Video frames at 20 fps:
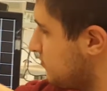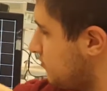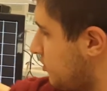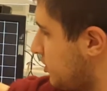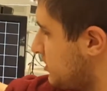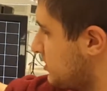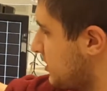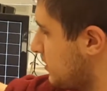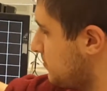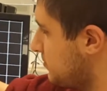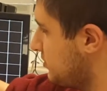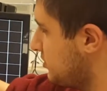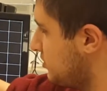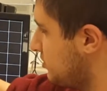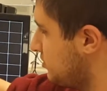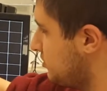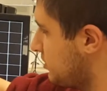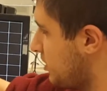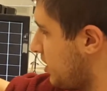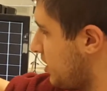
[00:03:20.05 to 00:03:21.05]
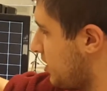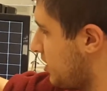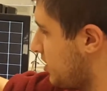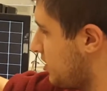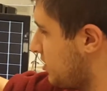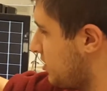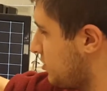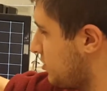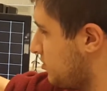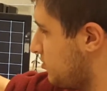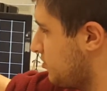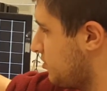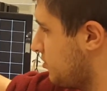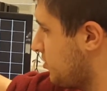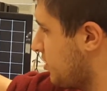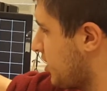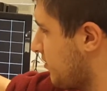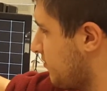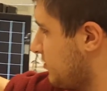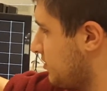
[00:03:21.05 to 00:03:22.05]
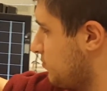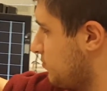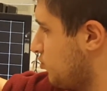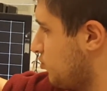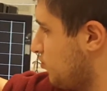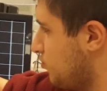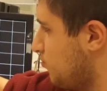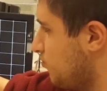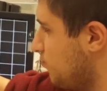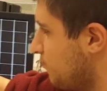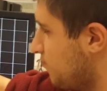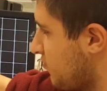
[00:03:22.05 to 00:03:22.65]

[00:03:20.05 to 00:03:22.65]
For example, I will move